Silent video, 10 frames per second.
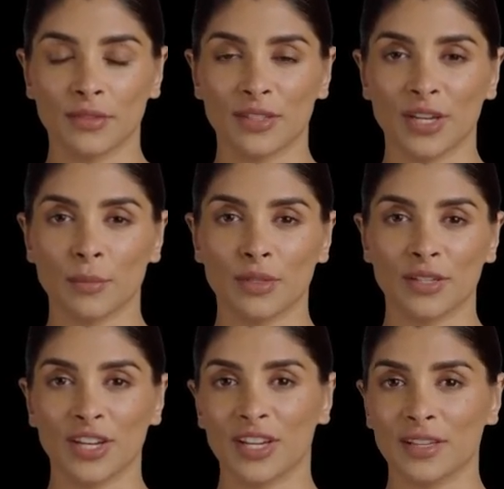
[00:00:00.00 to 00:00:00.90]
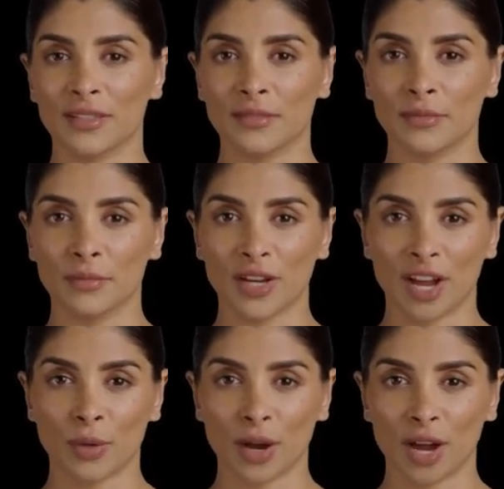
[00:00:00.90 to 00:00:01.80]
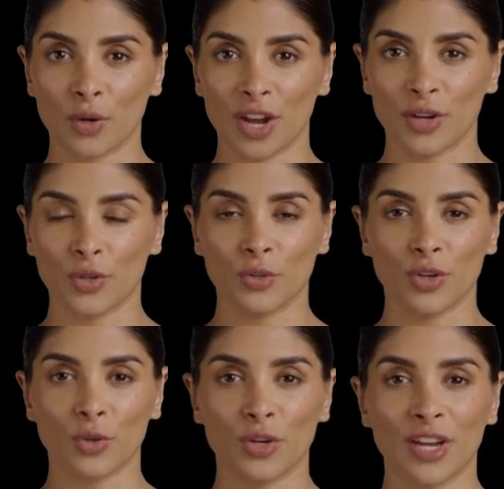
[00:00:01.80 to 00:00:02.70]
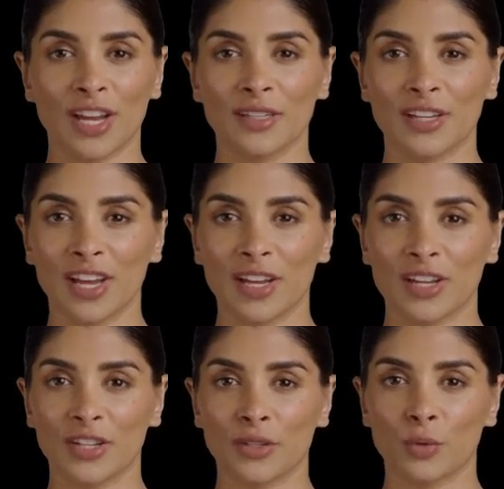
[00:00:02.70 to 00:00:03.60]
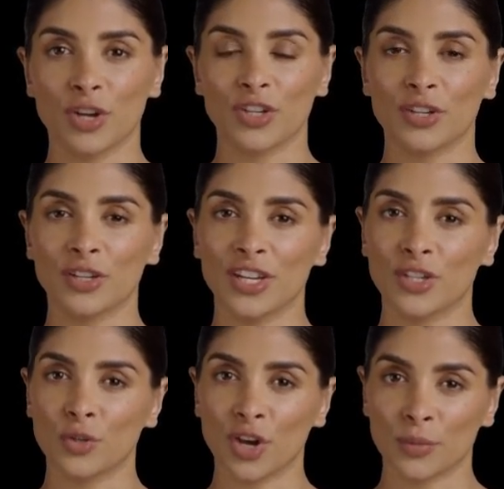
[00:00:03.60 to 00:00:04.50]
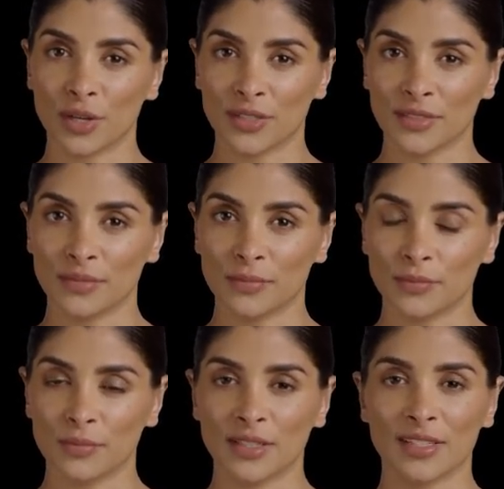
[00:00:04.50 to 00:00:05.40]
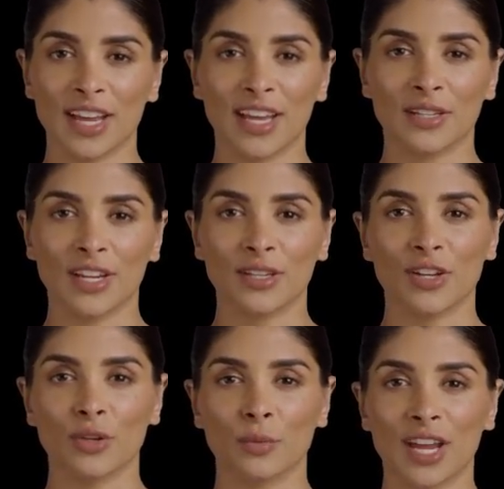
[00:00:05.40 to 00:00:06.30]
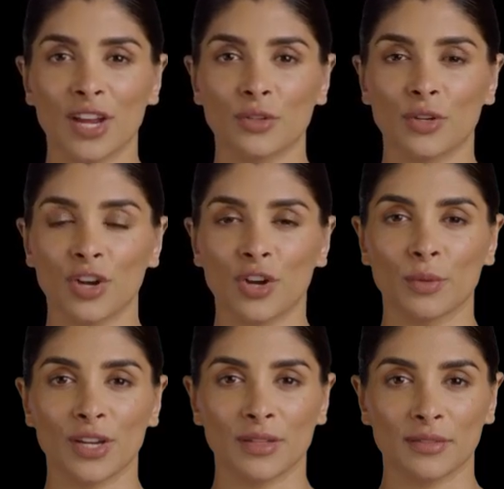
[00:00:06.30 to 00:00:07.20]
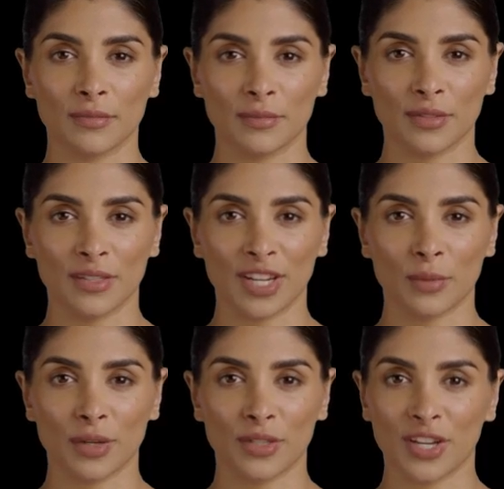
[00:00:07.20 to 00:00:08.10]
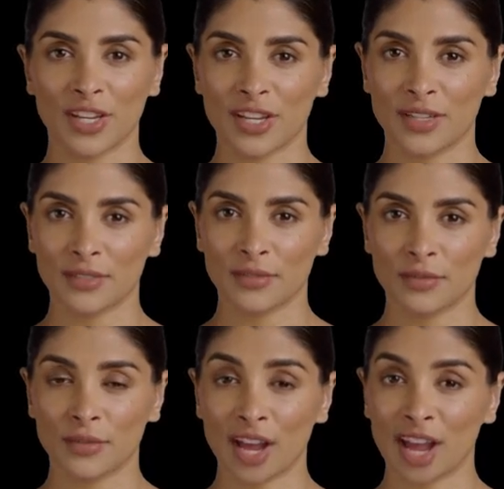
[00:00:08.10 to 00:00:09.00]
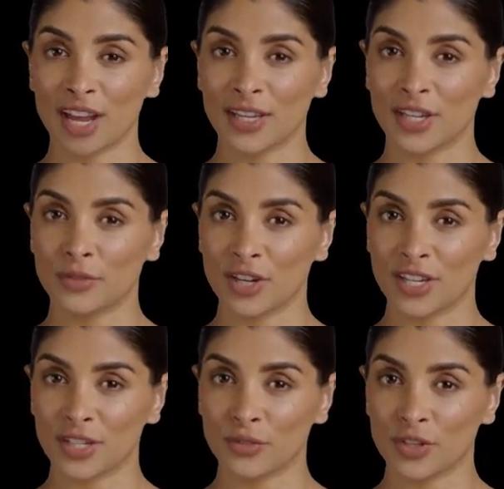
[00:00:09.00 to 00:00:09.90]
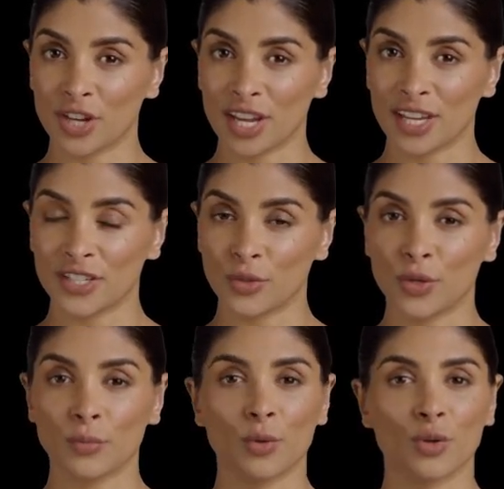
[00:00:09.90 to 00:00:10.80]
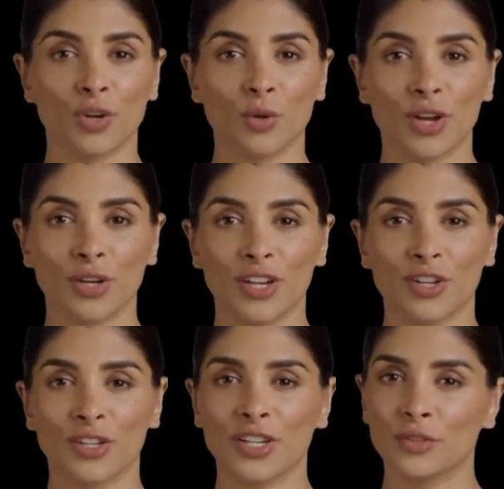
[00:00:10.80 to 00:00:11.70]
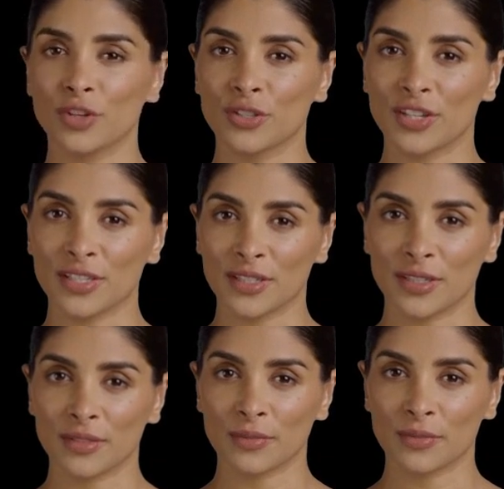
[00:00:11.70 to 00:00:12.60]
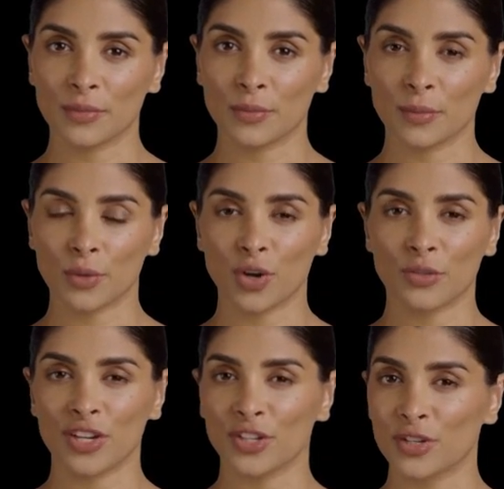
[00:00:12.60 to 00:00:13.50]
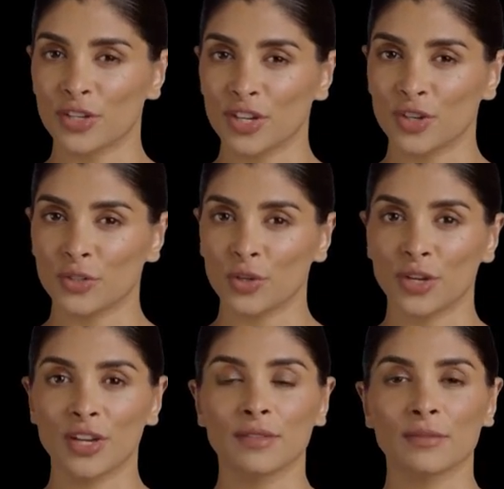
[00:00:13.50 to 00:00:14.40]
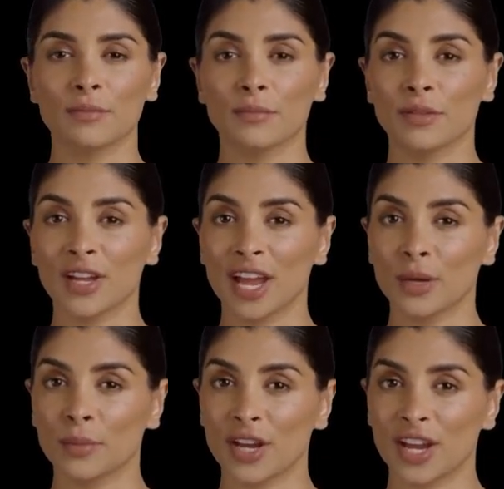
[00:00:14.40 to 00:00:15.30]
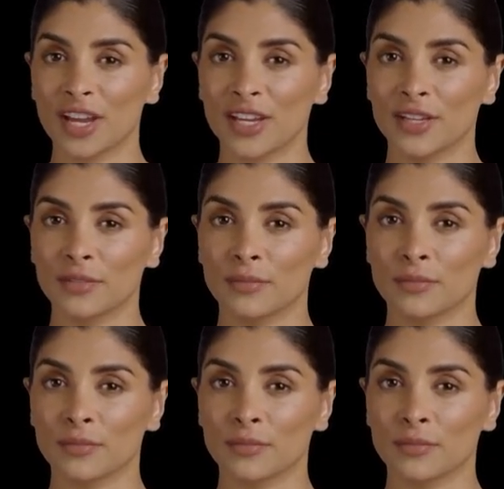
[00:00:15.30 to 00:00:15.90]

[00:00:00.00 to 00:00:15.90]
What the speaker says: CBT, a powerhouse for treating anxiety, depression, and trauma; dialectical behavior therapy, DBT, highly effective for clients with emotion regulation difficulties; motivational interviewing, MI,